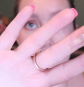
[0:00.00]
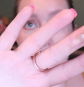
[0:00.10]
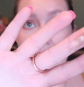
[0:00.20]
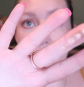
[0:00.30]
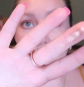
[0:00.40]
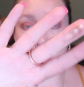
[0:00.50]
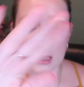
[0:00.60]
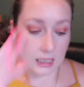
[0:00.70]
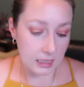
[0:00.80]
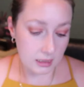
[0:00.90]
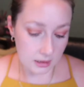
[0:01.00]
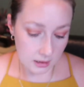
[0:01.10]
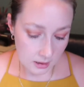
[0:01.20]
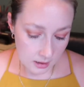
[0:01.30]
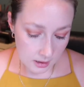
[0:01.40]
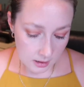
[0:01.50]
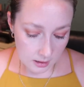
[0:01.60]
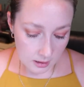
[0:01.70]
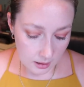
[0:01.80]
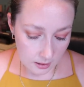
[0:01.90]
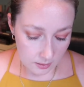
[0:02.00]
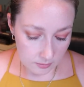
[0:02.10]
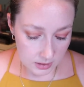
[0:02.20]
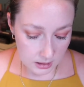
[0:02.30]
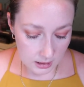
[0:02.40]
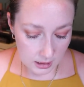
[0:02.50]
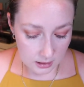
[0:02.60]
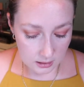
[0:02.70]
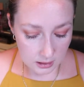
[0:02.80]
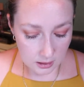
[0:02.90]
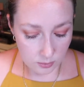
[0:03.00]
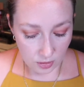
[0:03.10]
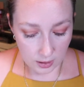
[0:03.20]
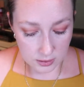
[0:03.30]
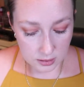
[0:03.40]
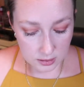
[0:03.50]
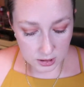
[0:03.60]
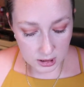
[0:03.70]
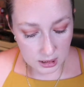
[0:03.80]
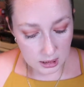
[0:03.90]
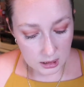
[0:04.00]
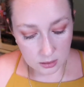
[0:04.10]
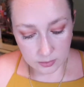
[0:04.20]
deep and the light um, to get like a bronzer shade.